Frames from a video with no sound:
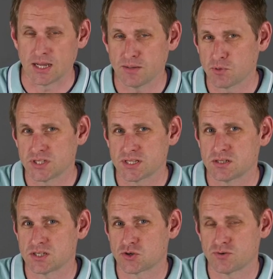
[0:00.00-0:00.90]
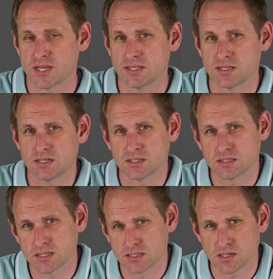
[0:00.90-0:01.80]
And then what I did is created a
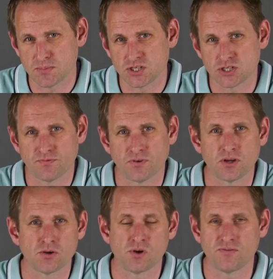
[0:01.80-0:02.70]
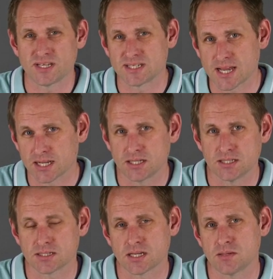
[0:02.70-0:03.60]
disk image file of exactly
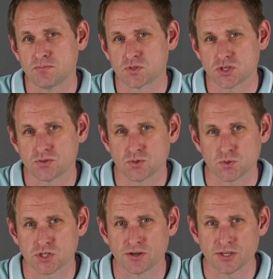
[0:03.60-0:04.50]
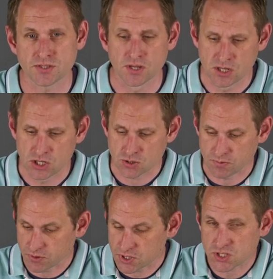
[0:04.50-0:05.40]
the same total size. So
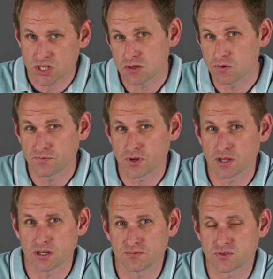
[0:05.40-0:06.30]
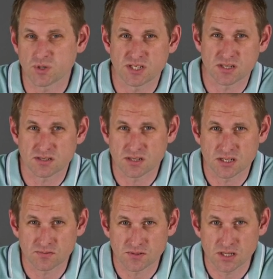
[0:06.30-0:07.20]
we've got a single file of 26 and a
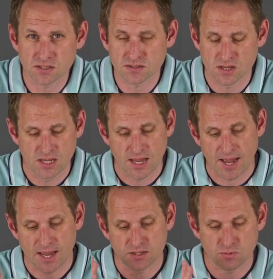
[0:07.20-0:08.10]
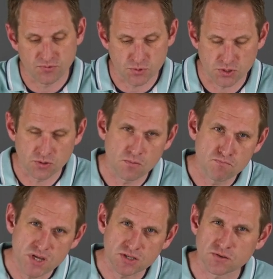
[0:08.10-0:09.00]
half gigs, and we've also got a
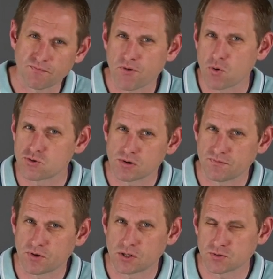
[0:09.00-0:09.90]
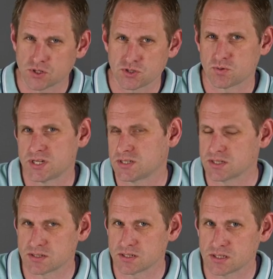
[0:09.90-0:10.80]
mixed folder of files at
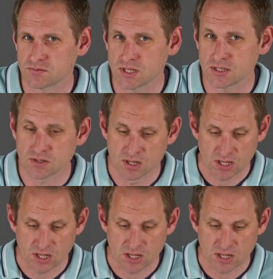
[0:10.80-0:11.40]
26 and a half gigs.